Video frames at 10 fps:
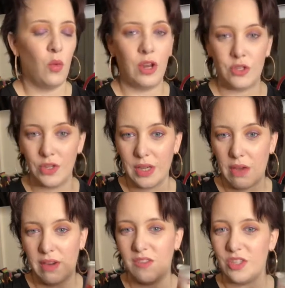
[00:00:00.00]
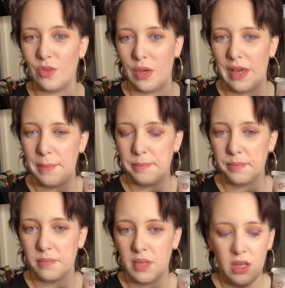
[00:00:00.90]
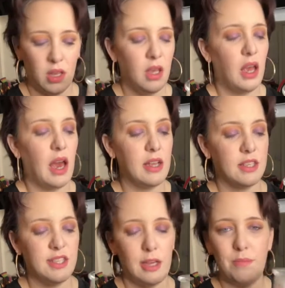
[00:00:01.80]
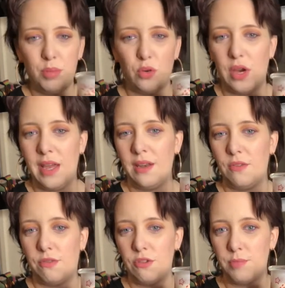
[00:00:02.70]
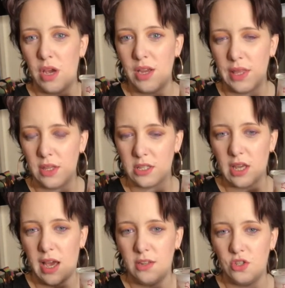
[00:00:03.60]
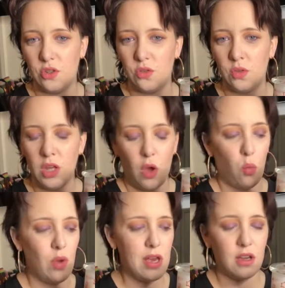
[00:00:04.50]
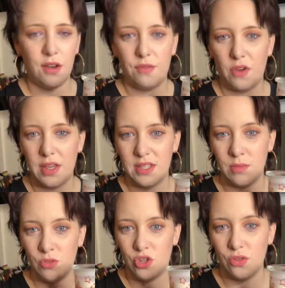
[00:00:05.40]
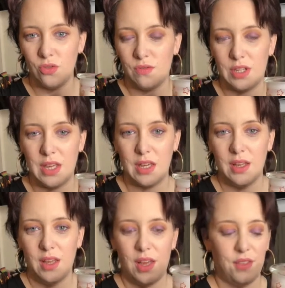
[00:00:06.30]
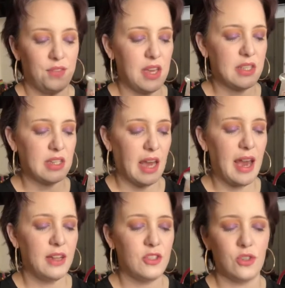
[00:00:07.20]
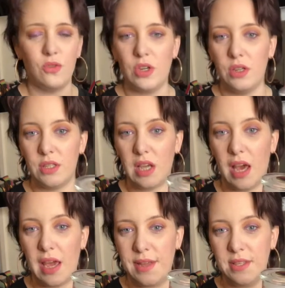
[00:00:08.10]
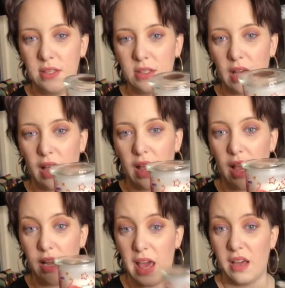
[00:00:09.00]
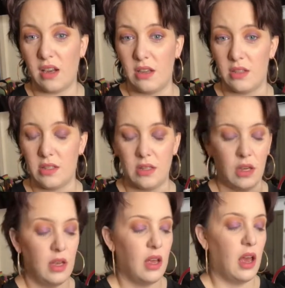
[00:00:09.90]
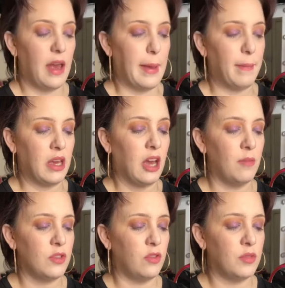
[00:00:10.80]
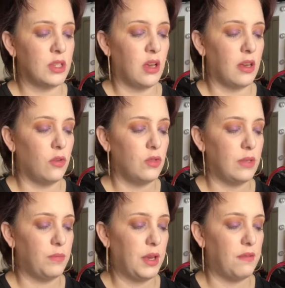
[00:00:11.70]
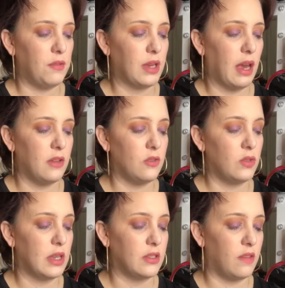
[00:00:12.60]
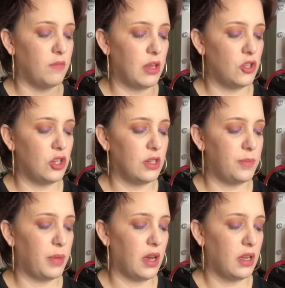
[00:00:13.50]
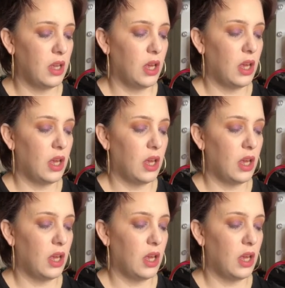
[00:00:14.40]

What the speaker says: when I do get around to it, at some point through burning this candle, we are going to find some jewellery. This candle contains a necklace, It comes from a site called Imperial Candles, as I've mentioned, but